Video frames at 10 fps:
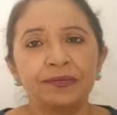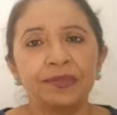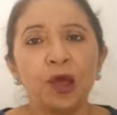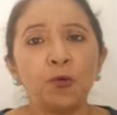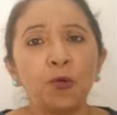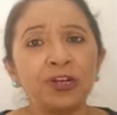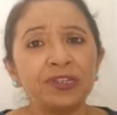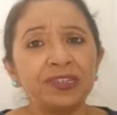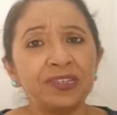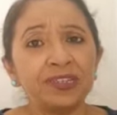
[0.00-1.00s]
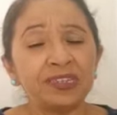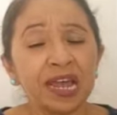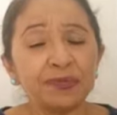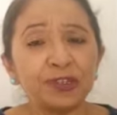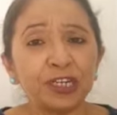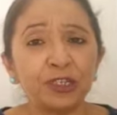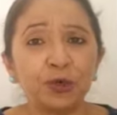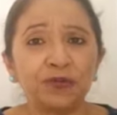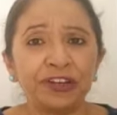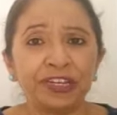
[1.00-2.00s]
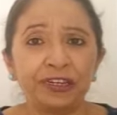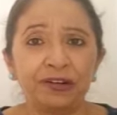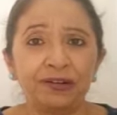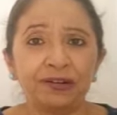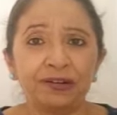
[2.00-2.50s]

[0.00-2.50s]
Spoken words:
Now what is the subject over here?